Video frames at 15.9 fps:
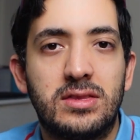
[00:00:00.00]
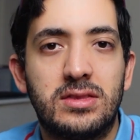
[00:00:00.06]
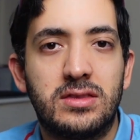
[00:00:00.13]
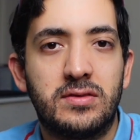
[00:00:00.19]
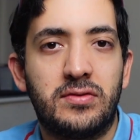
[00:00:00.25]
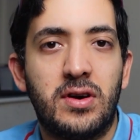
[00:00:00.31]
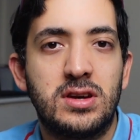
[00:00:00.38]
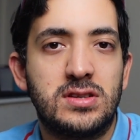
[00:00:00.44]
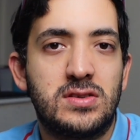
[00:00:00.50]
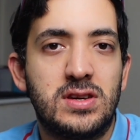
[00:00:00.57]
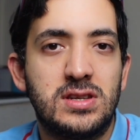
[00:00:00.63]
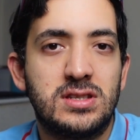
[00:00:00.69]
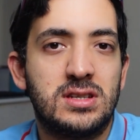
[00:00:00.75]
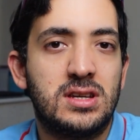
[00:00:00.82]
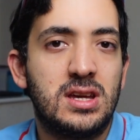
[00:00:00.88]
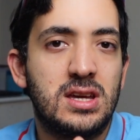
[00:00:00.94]
The first
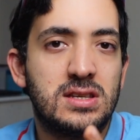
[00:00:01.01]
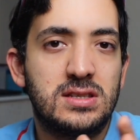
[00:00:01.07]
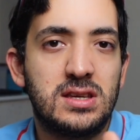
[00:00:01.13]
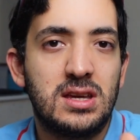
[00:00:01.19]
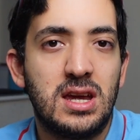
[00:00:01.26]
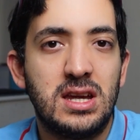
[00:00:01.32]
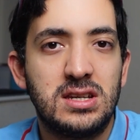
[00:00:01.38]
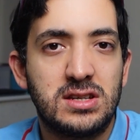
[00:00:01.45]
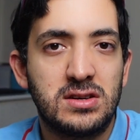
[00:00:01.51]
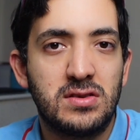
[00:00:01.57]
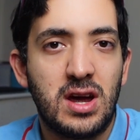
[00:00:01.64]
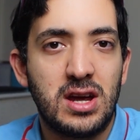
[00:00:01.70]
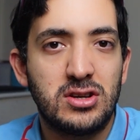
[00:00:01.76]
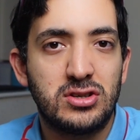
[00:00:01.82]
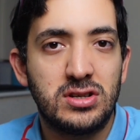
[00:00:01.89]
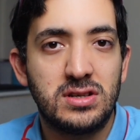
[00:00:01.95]
reason is
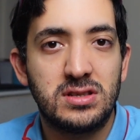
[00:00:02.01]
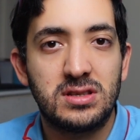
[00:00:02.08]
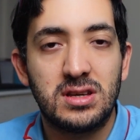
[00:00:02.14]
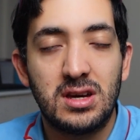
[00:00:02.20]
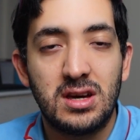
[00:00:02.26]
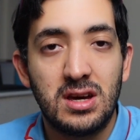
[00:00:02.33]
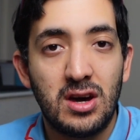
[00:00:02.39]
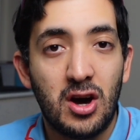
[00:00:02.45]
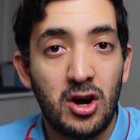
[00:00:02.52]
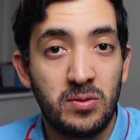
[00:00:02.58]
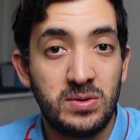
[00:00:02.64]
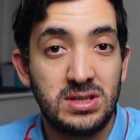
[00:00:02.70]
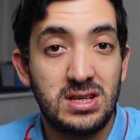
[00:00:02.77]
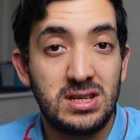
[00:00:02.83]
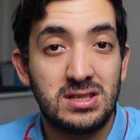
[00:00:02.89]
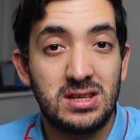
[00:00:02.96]
integrations. Home
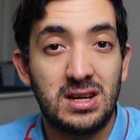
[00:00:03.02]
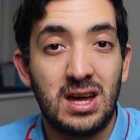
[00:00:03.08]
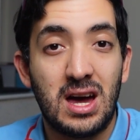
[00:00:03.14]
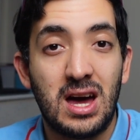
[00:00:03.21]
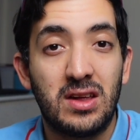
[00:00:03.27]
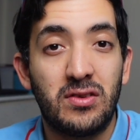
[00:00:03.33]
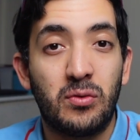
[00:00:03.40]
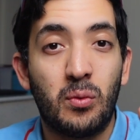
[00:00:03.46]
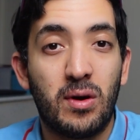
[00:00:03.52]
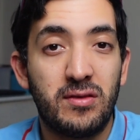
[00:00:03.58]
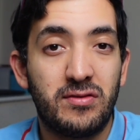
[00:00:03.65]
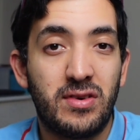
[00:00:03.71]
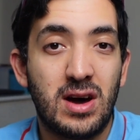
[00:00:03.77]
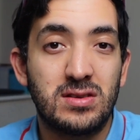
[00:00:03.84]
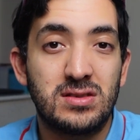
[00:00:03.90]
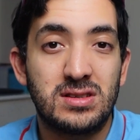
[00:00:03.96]
Assistant has
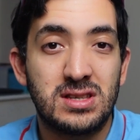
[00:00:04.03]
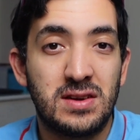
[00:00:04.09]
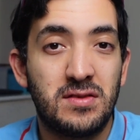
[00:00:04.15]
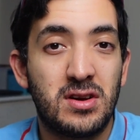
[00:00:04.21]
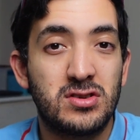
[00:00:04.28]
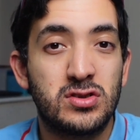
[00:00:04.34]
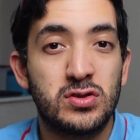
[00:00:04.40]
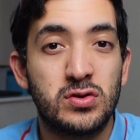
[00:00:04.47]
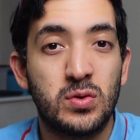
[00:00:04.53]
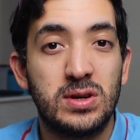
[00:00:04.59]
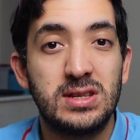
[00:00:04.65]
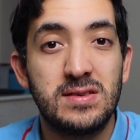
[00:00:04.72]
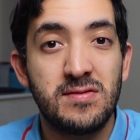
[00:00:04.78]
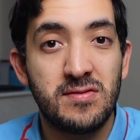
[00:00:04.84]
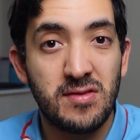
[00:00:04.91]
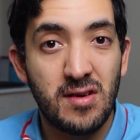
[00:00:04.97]

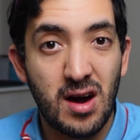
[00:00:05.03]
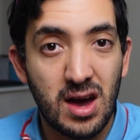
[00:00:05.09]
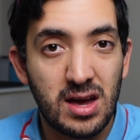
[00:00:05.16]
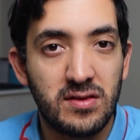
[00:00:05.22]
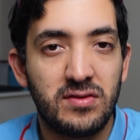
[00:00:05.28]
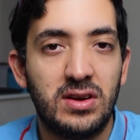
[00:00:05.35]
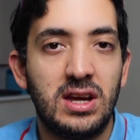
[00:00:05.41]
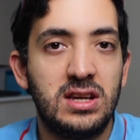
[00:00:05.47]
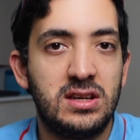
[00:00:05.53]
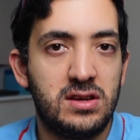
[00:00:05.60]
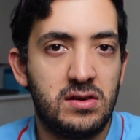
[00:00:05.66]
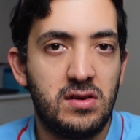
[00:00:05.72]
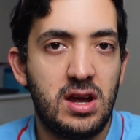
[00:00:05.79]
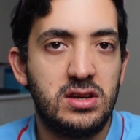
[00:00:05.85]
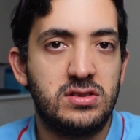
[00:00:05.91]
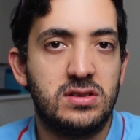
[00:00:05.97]
1,725
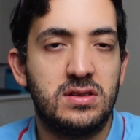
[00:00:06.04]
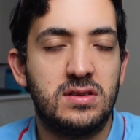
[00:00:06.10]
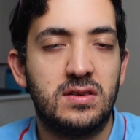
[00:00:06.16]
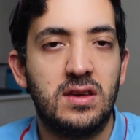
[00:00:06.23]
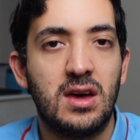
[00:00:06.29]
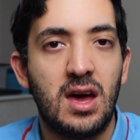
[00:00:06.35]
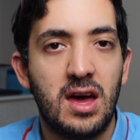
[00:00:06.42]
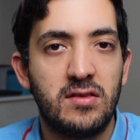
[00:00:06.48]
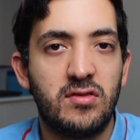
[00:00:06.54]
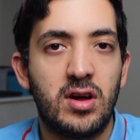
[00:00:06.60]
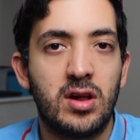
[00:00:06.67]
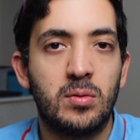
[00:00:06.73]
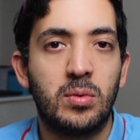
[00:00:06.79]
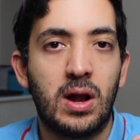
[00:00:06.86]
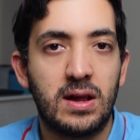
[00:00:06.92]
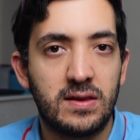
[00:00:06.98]
integrations
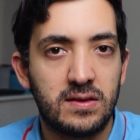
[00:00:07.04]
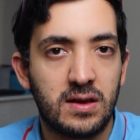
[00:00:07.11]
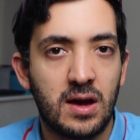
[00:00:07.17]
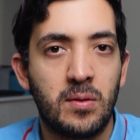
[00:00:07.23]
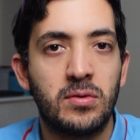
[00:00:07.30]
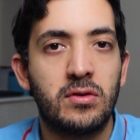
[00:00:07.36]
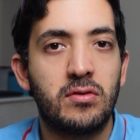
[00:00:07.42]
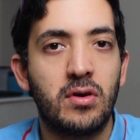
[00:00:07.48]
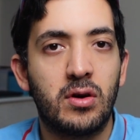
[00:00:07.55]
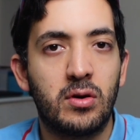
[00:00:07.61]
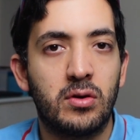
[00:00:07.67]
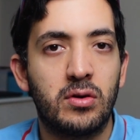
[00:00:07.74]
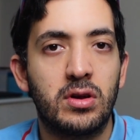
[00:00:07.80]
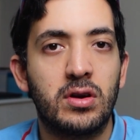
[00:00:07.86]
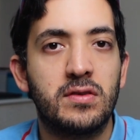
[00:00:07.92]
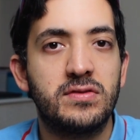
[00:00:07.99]
available at the time of the
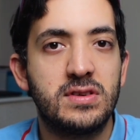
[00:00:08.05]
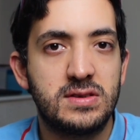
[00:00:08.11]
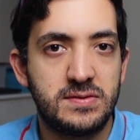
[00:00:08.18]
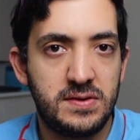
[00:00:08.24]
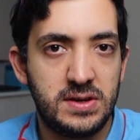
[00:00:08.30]
recording of this